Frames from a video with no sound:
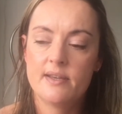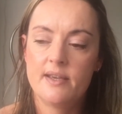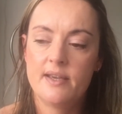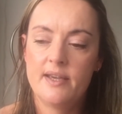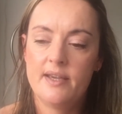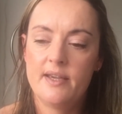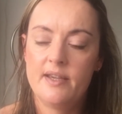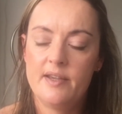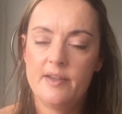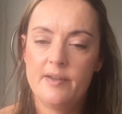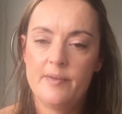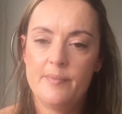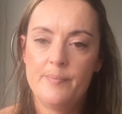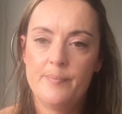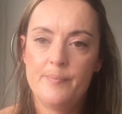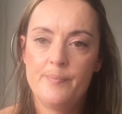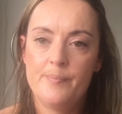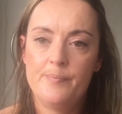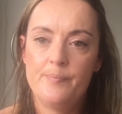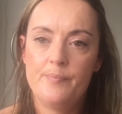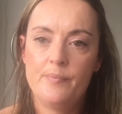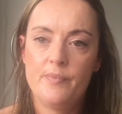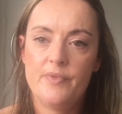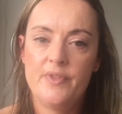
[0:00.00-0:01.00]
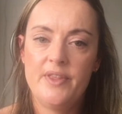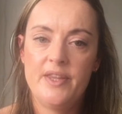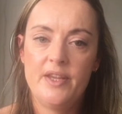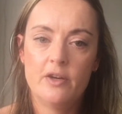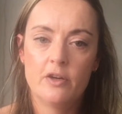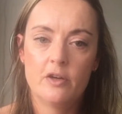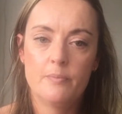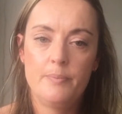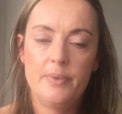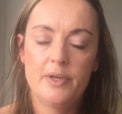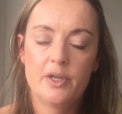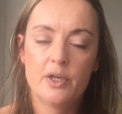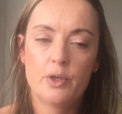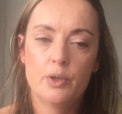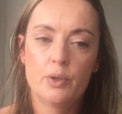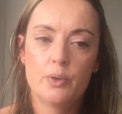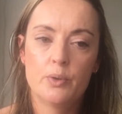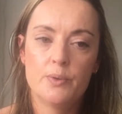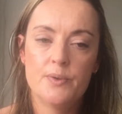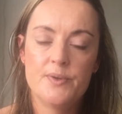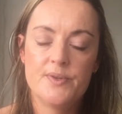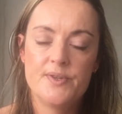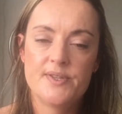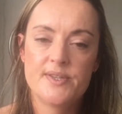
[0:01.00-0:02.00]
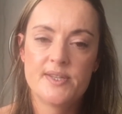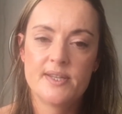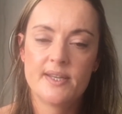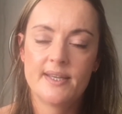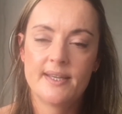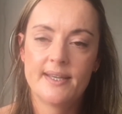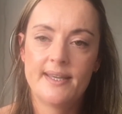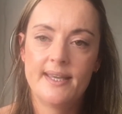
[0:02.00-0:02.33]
there because